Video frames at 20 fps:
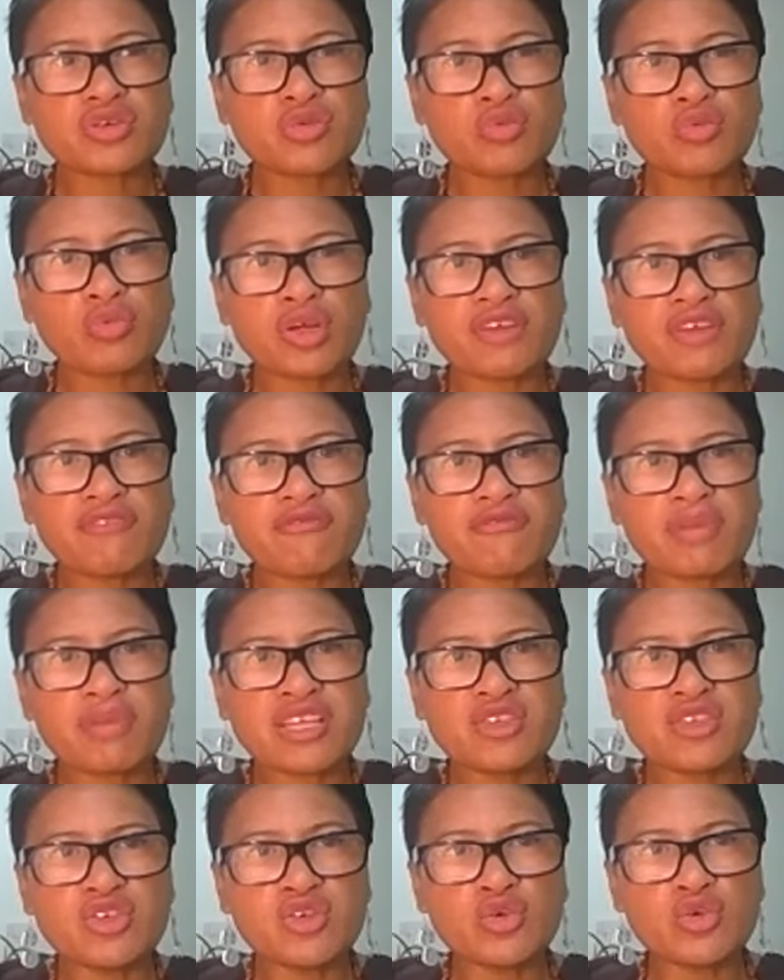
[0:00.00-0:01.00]
have
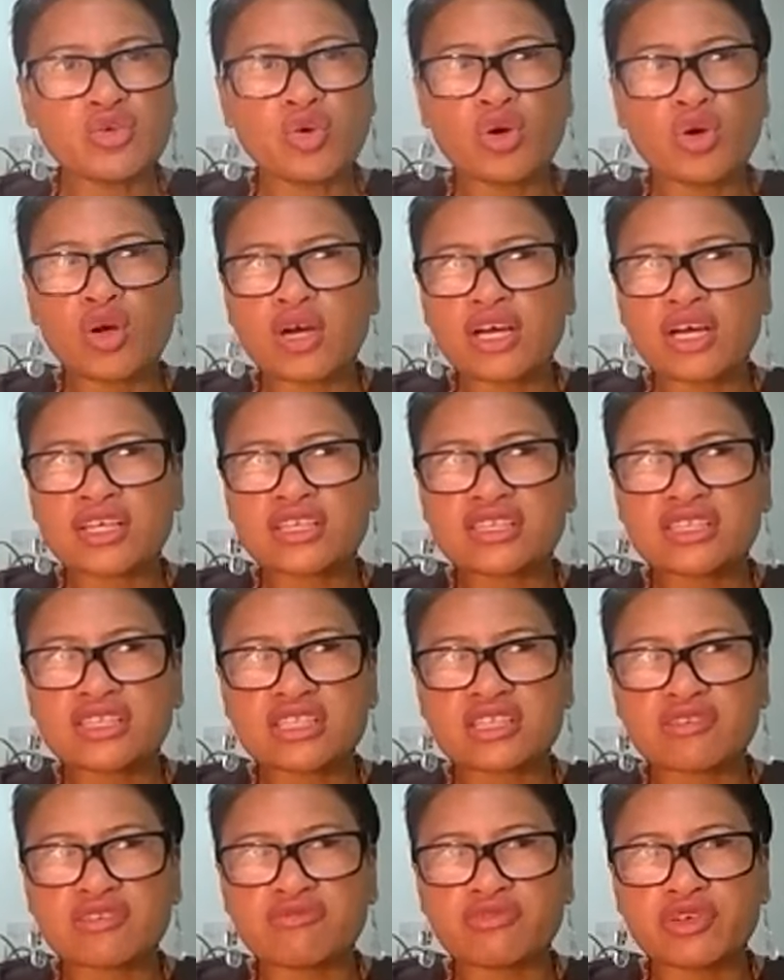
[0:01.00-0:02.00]
been your sort
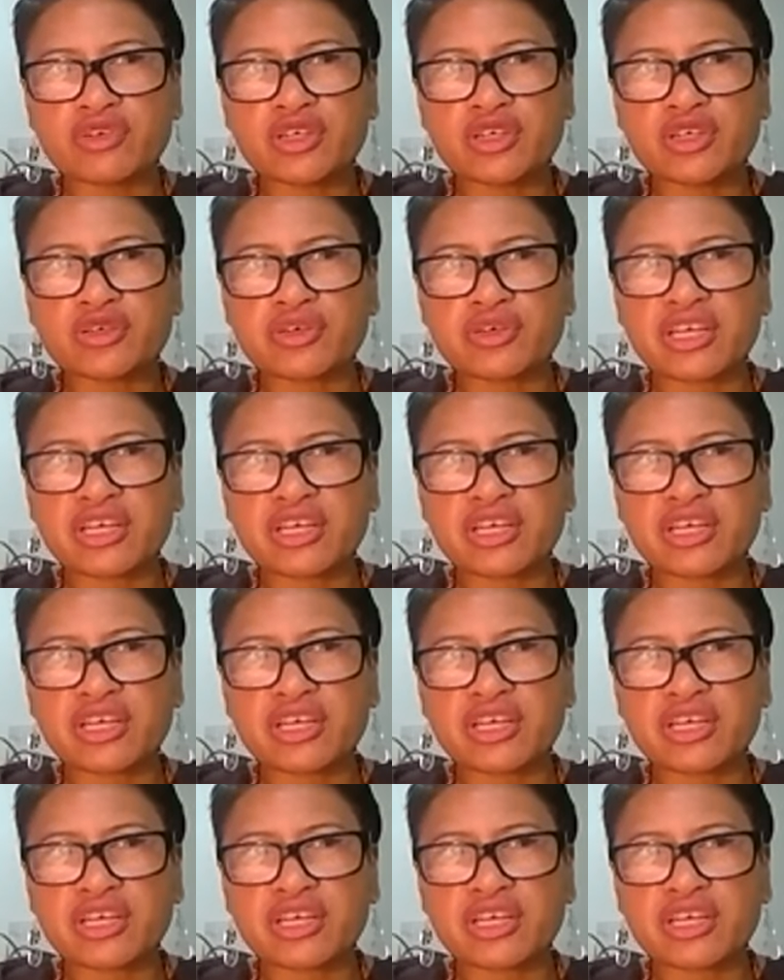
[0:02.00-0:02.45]
of real